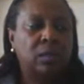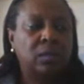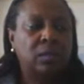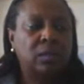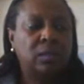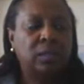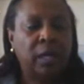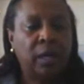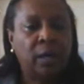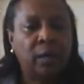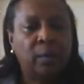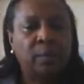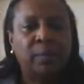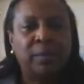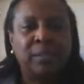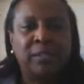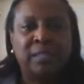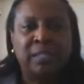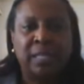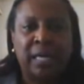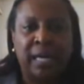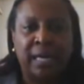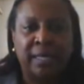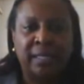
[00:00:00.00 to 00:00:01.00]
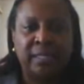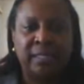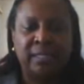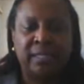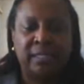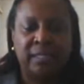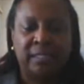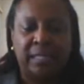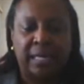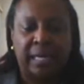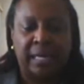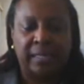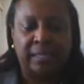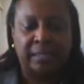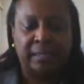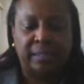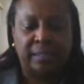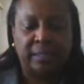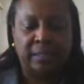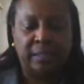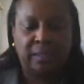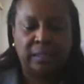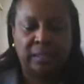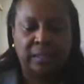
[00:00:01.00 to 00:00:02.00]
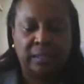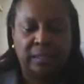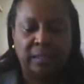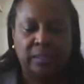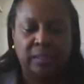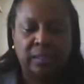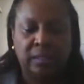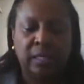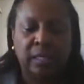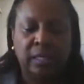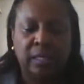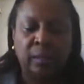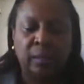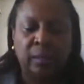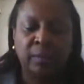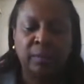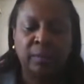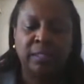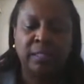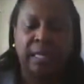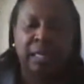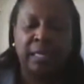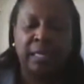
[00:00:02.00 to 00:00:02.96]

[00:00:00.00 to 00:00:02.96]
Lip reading: terrible sinus attacks. Terrible.